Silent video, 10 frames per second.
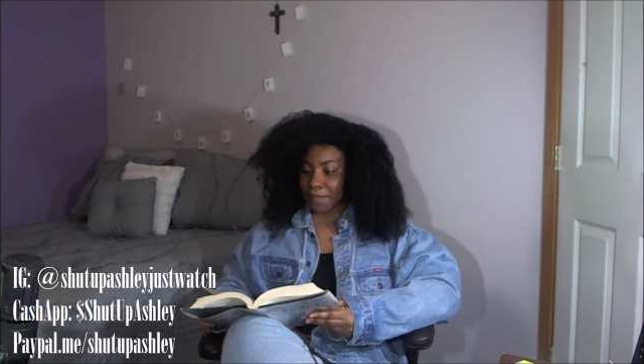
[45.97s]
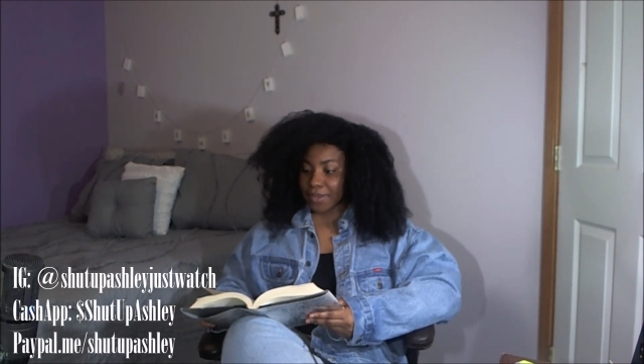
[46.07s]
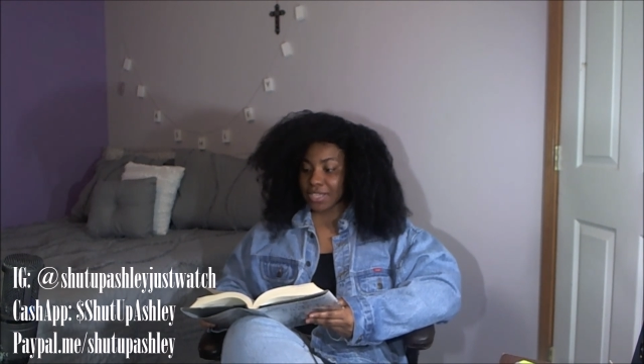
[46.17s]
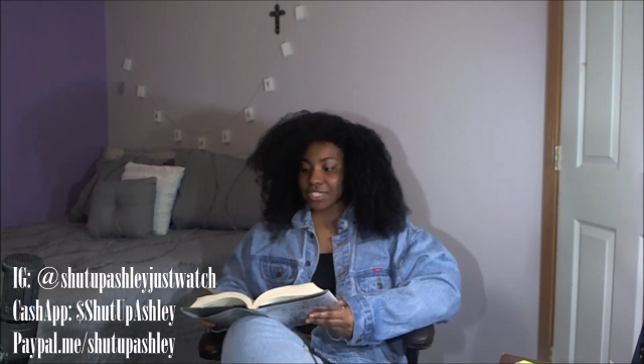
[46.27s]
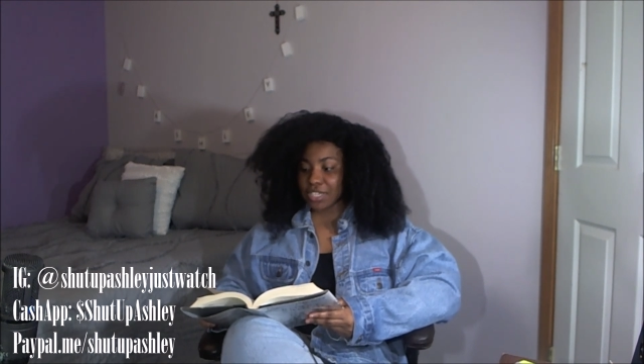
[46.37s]

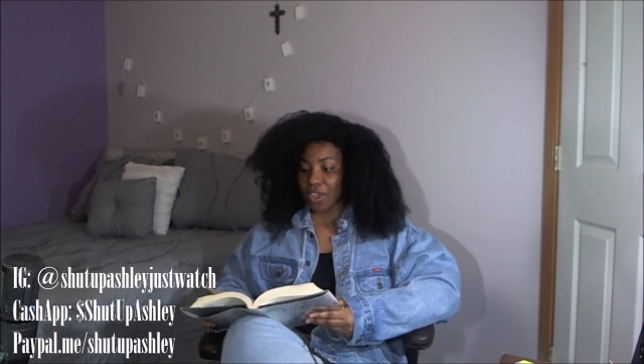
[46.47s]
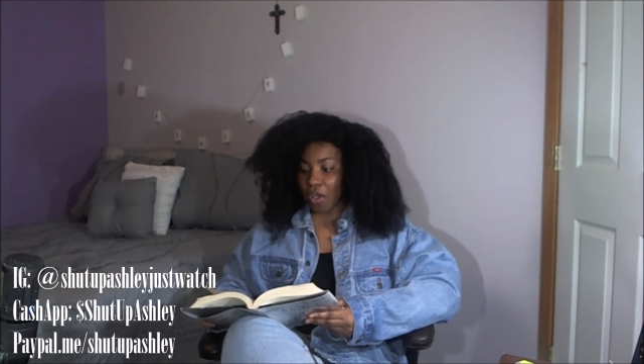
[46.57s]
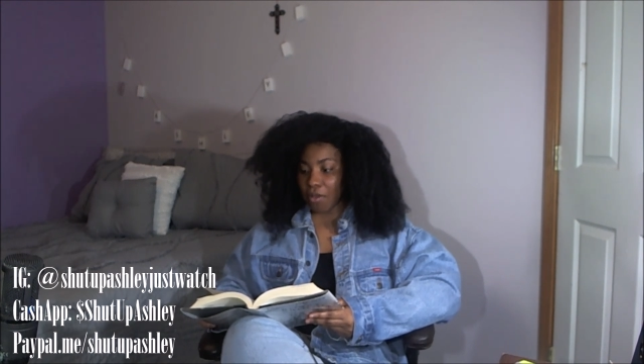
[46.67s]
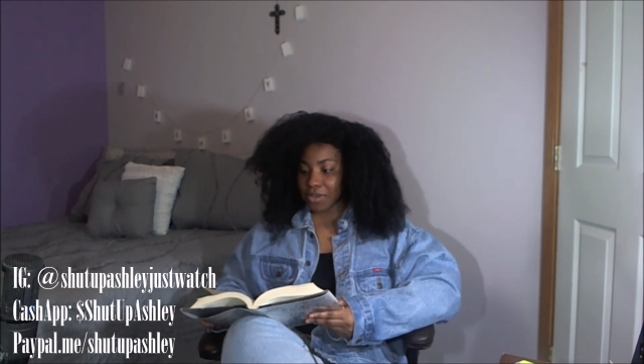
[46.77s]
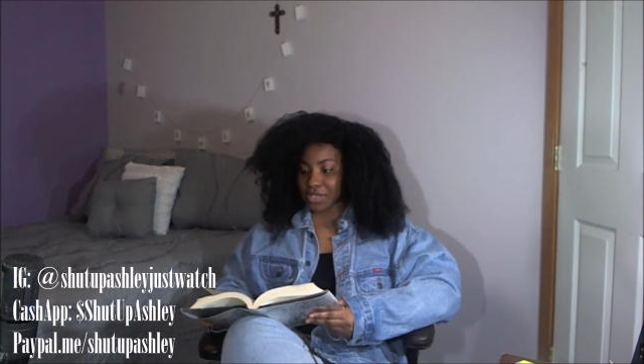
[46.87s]
because she
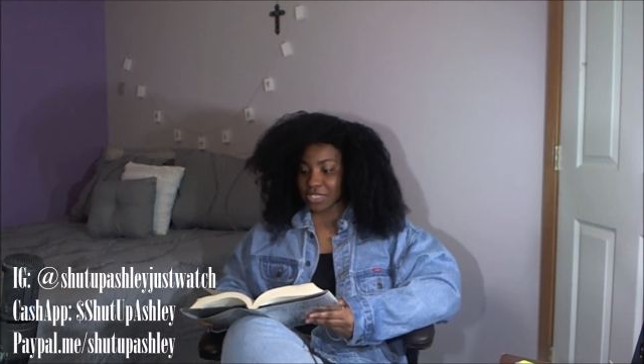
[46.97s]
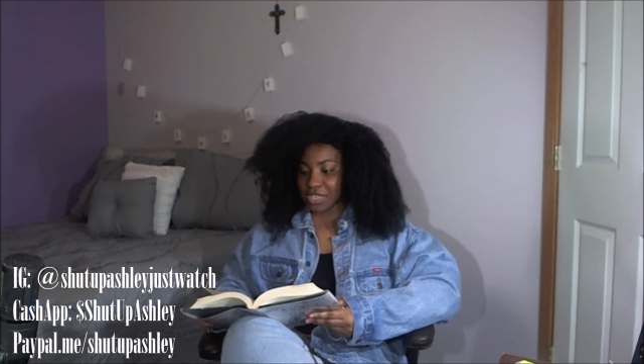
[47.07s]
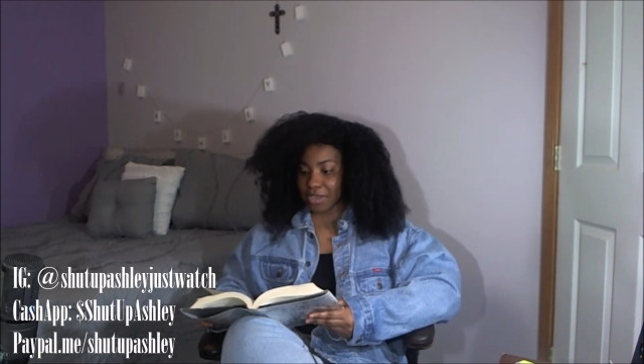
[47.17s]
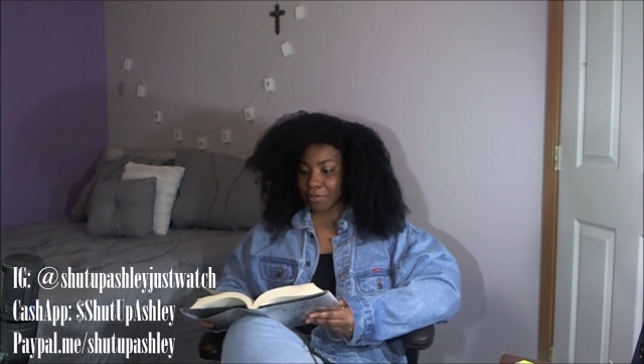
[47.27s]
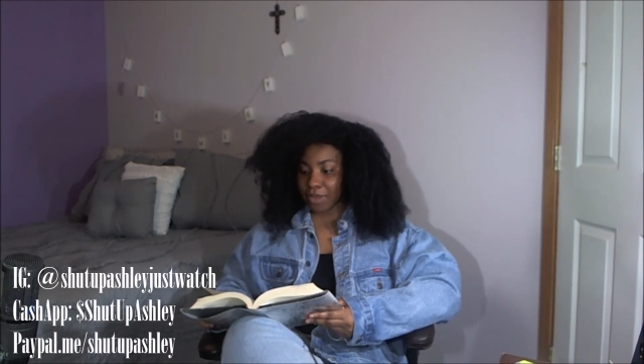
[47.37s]
always
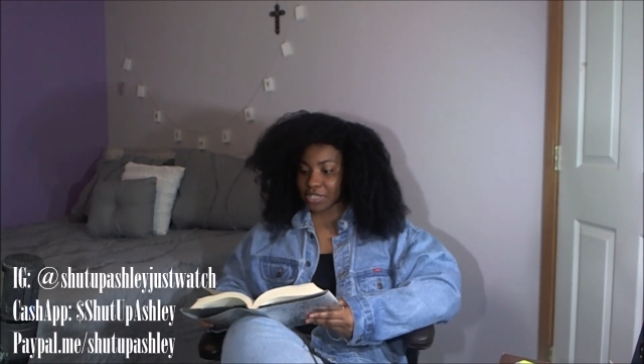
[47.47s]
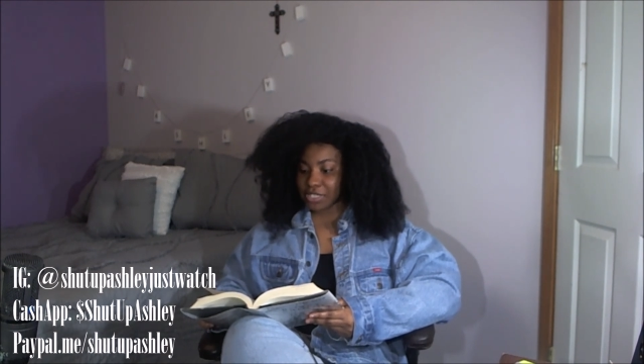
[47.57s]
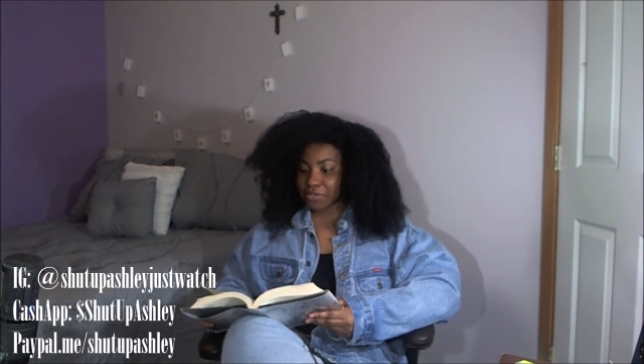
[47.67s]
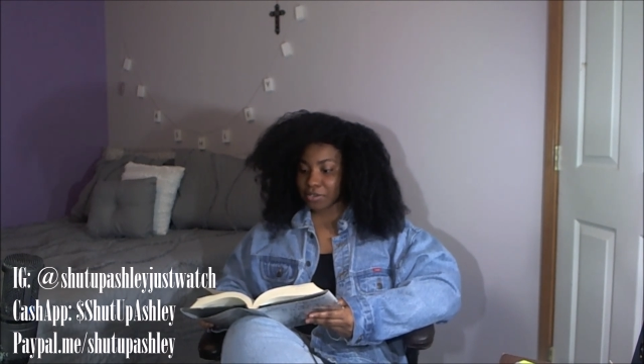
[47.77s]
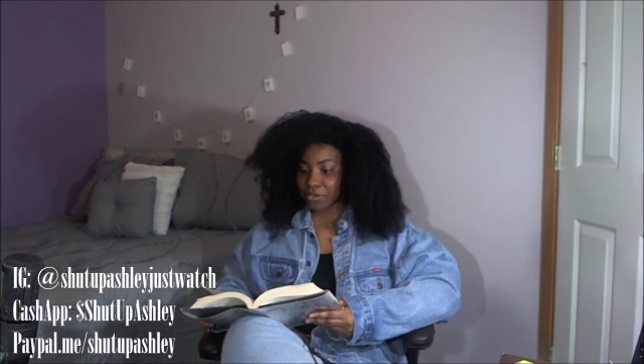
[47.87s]
seemed like
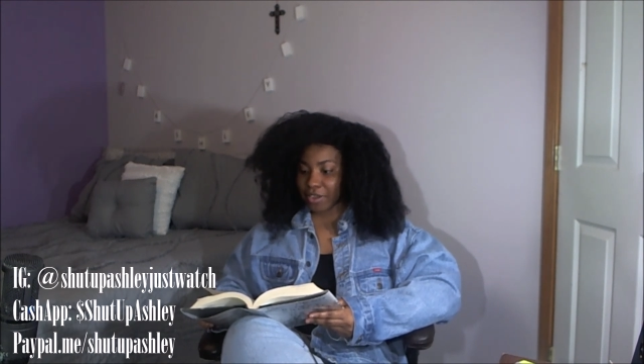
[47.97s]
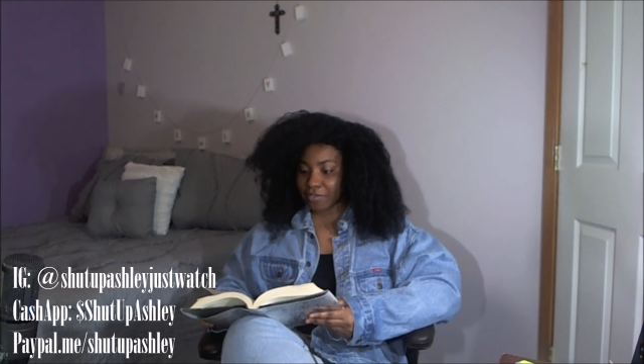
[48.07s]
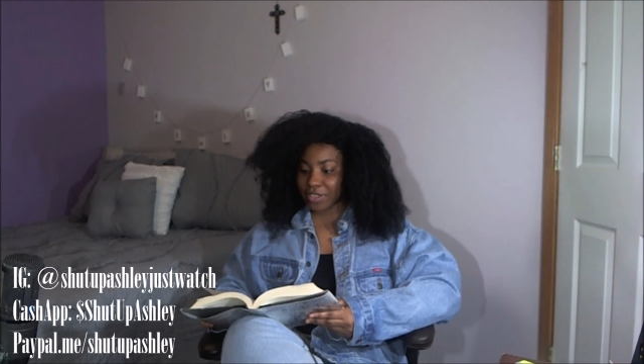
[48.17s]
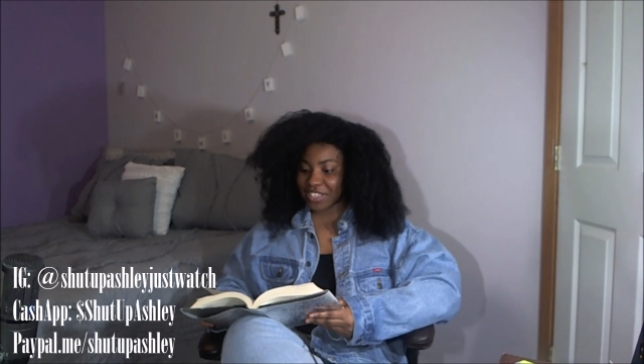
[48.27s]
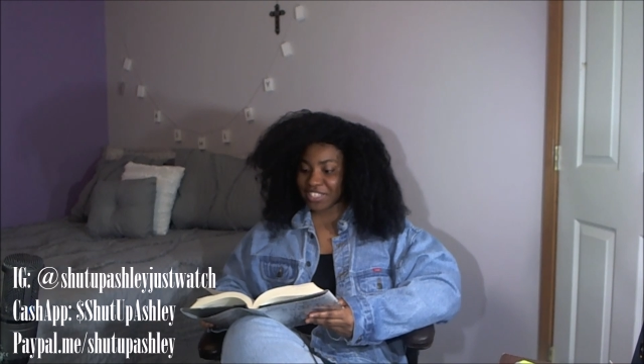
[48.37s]
she was
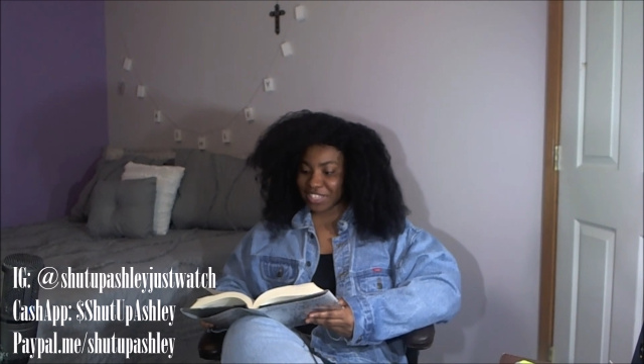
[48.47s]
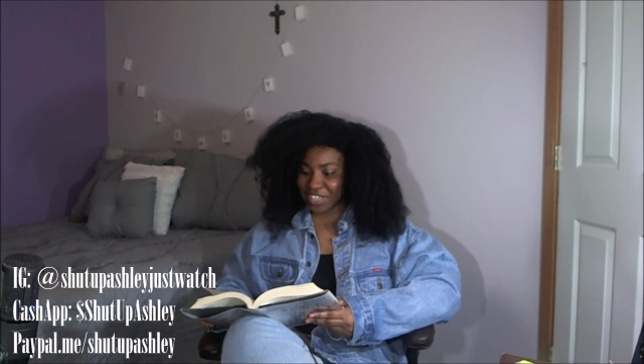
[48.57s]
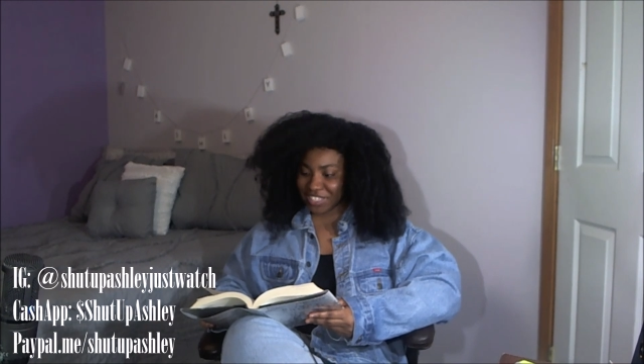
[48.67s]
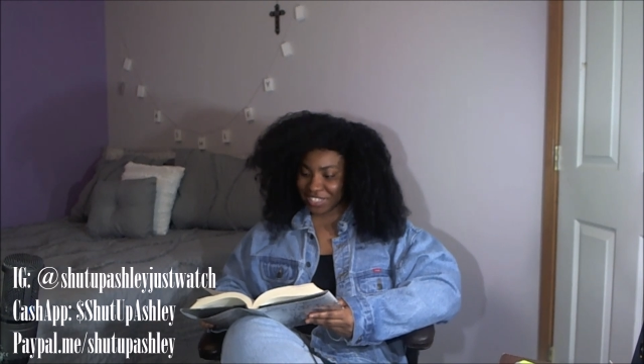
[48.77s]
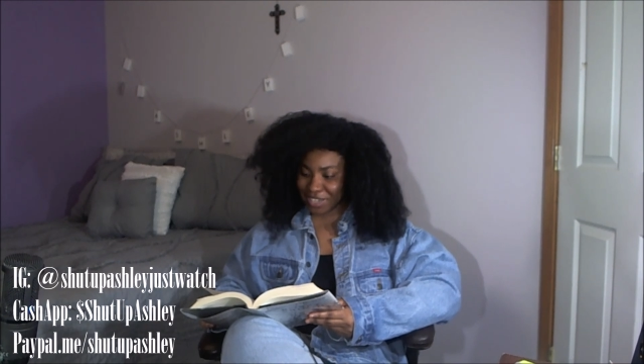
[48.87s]
craving
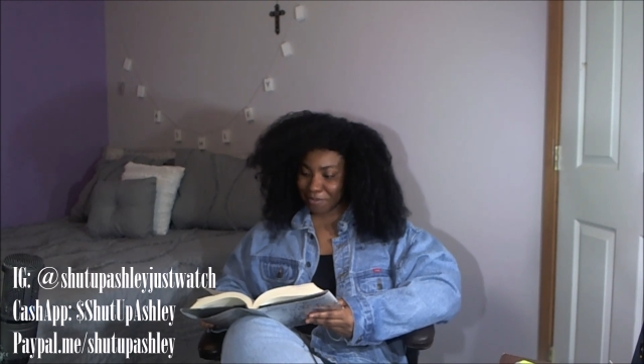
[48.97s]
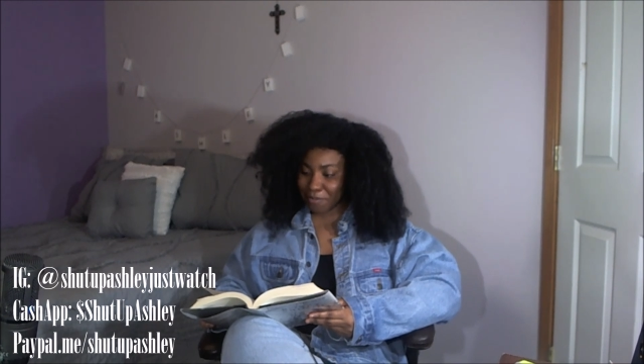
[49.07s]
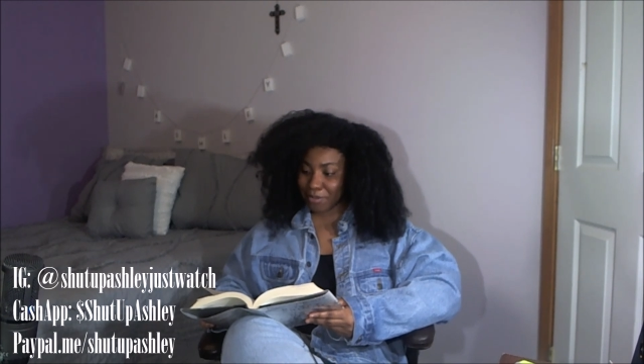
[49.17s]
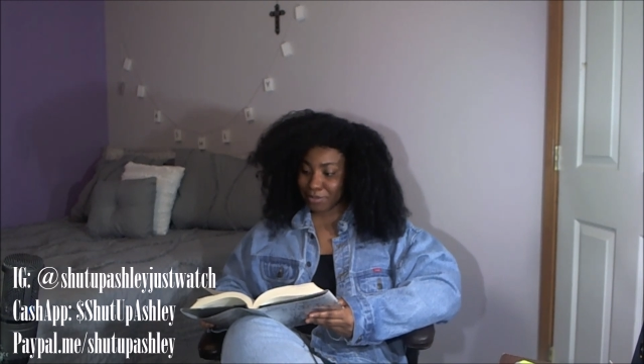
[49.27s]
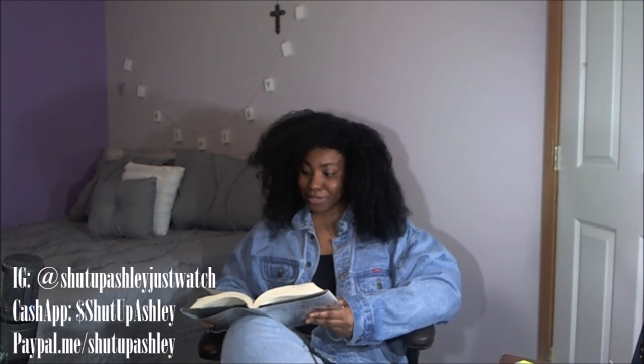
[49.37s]
attention
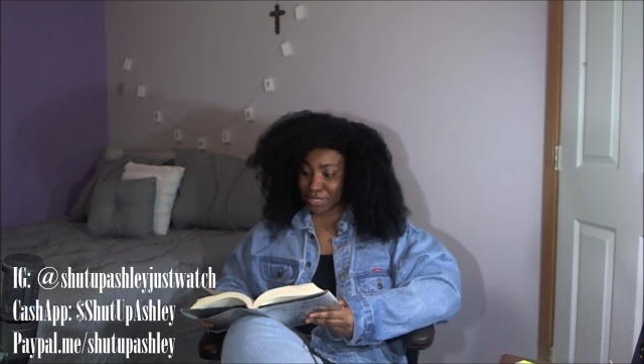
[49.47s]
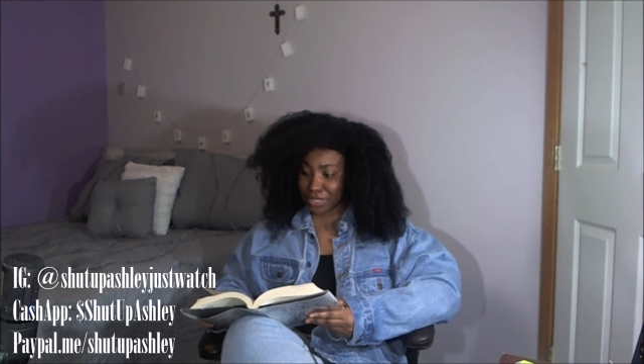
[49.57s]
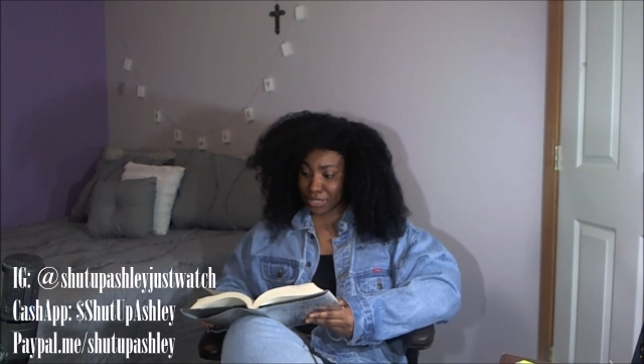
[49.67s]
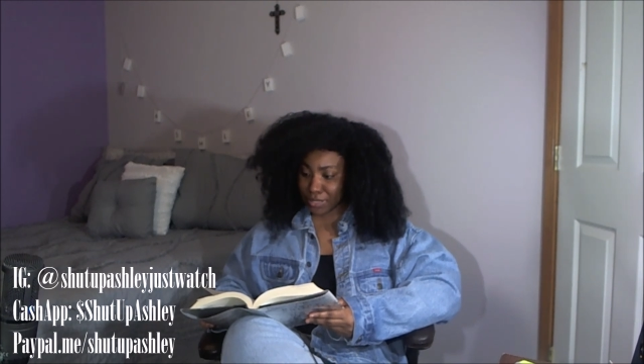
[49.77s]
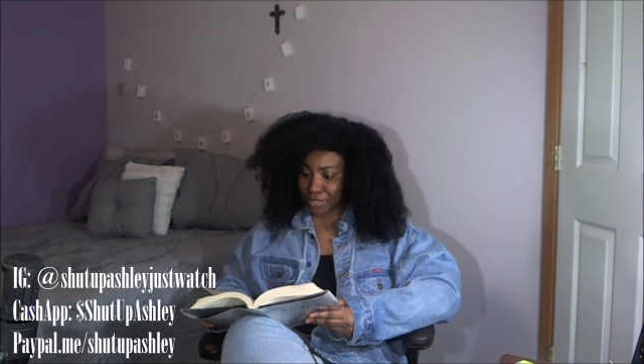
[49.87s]
and
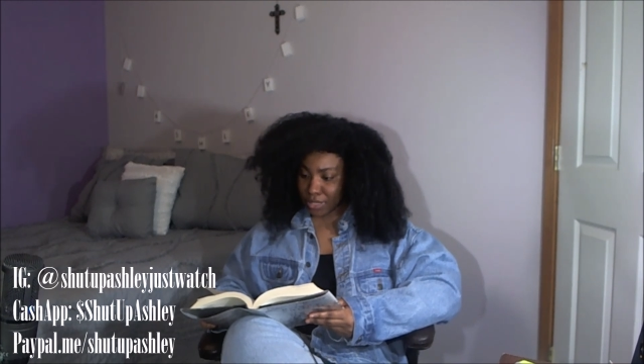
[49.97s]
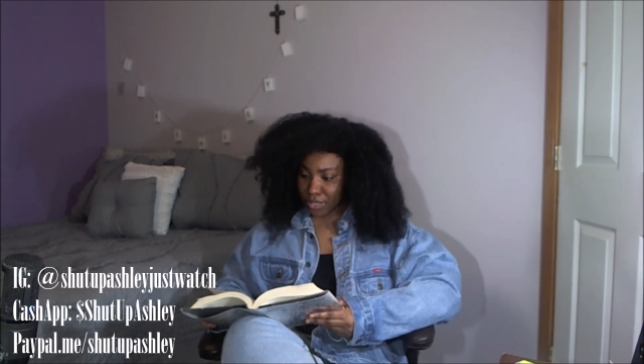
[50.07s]
publicity.